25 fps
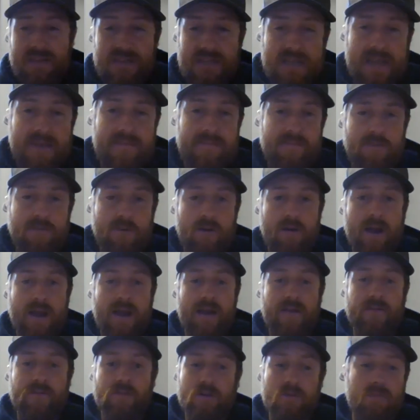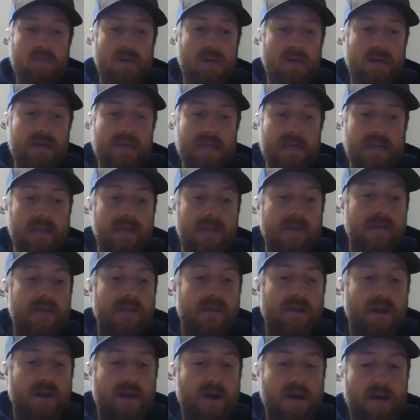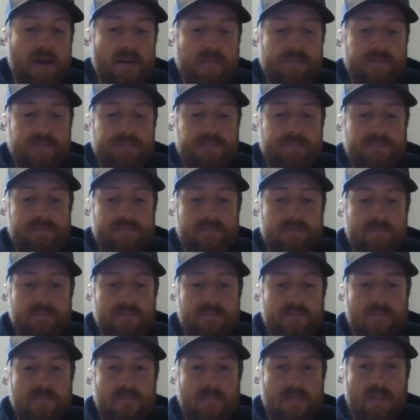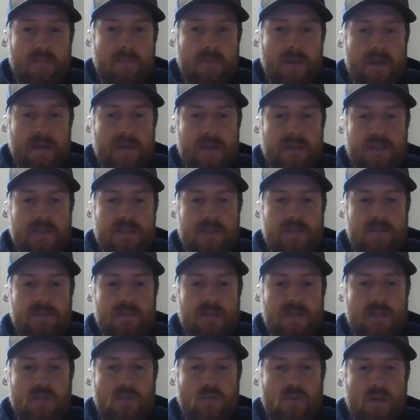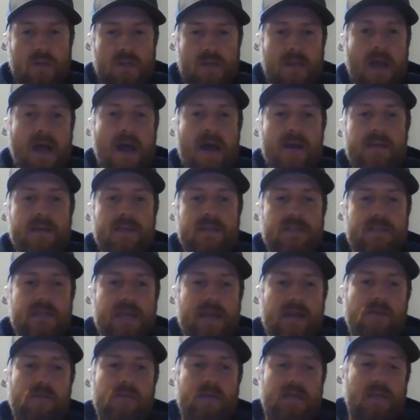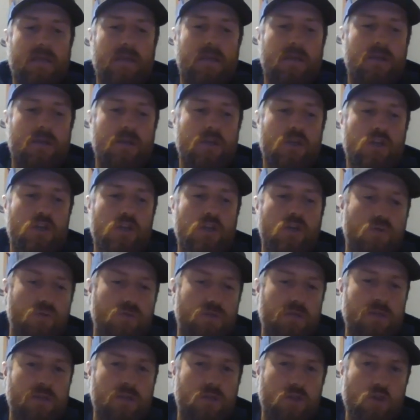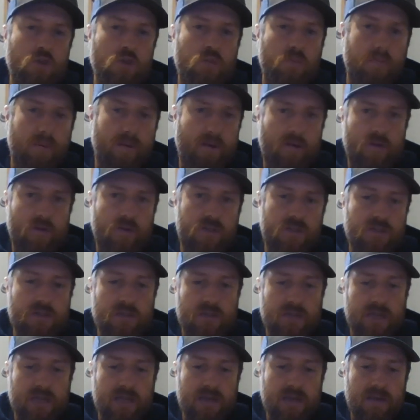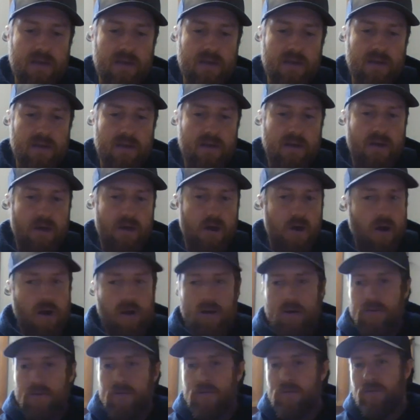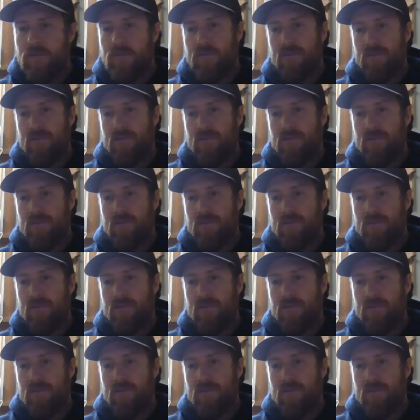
same for everybody. But it's what God is telling you to do personally. Our